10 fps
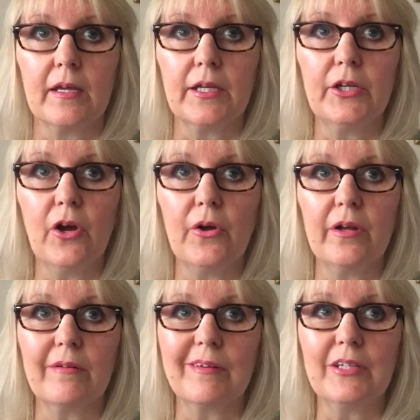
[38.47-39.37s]
you
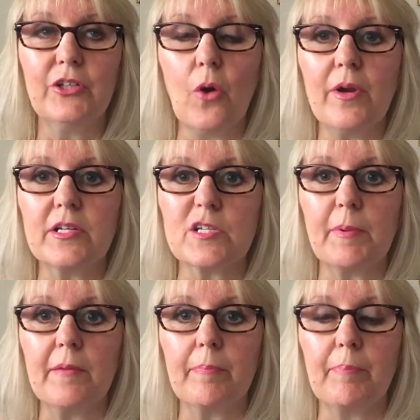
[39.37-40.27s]
don't want to just
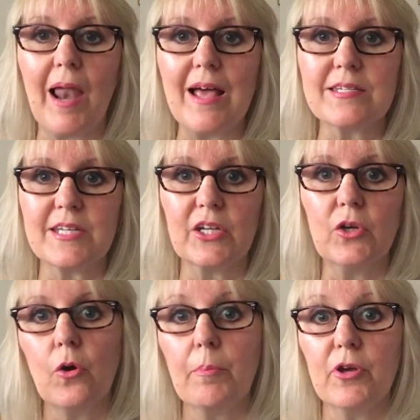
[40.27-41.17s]
be blasting
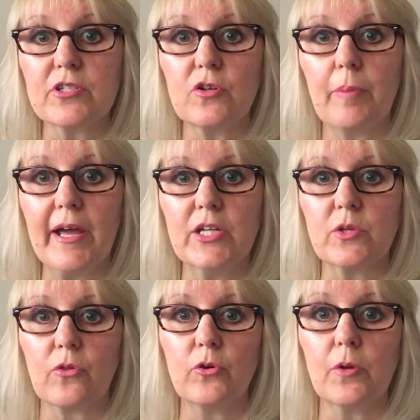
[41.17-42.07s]
your personal page
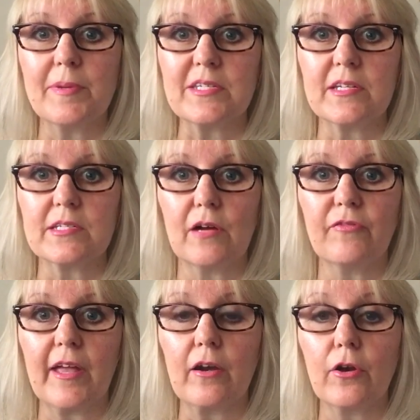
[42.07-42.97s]
with all your business
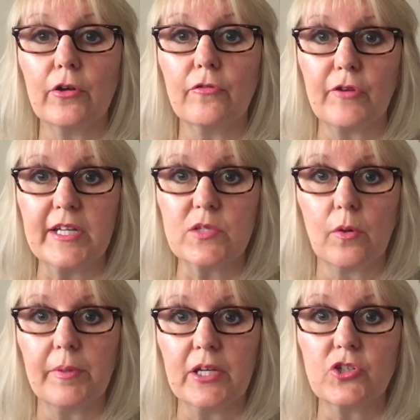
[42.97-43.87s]
stuff that a lot of your friends
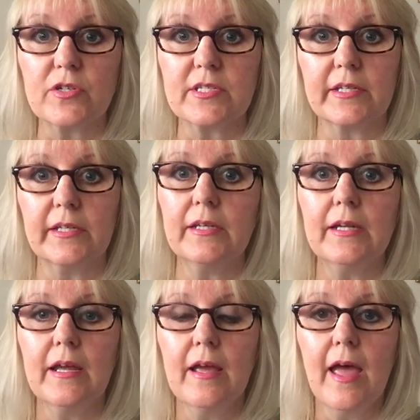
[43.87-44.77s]
won't be interested in.
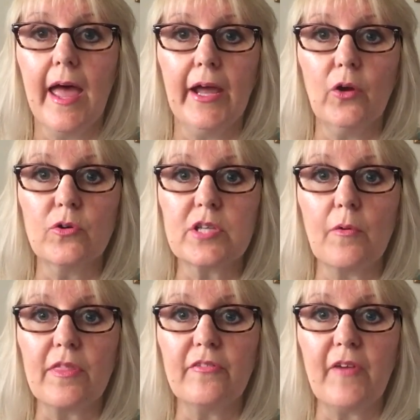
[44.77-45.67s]
And also
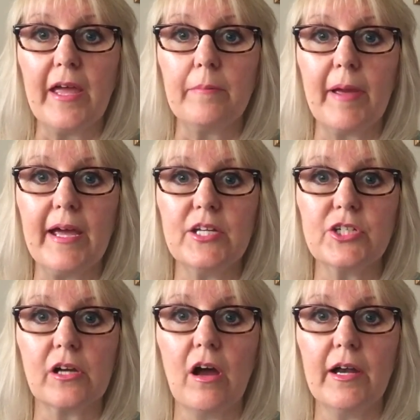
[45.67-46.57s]
with a fan
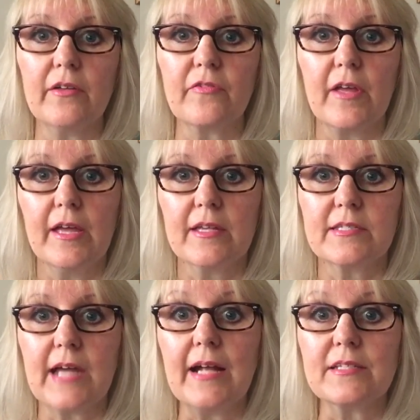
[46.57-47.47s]
page, it kind of
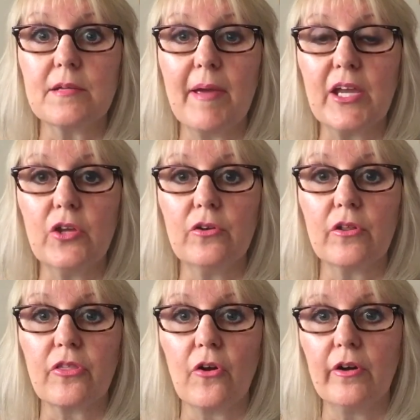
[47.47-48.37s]
starts to make you an
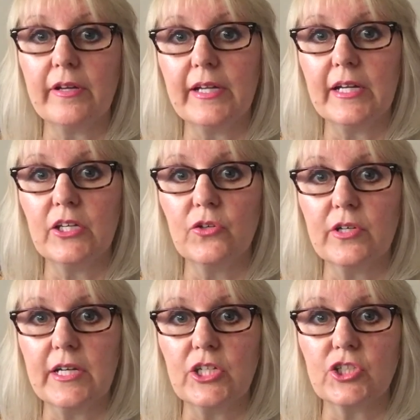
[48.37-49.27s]
authority in your
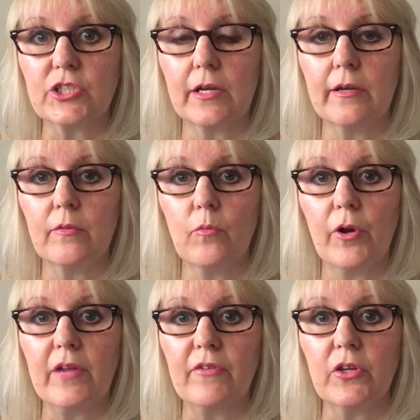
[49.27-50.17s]
niche and
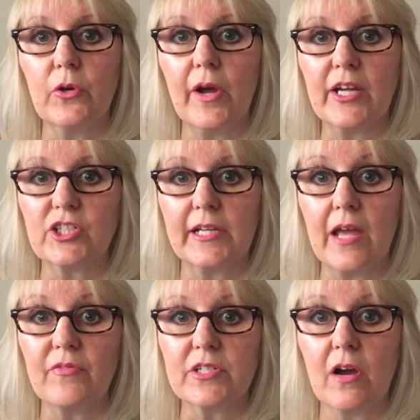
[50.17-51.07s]
whatever you're actually
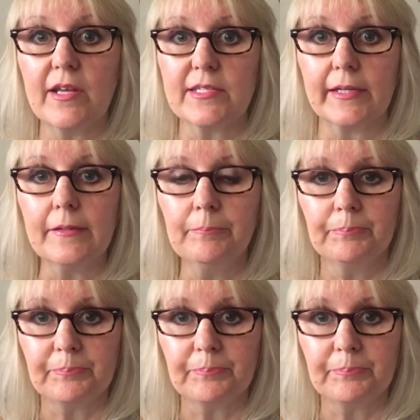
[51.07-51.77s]
advertising.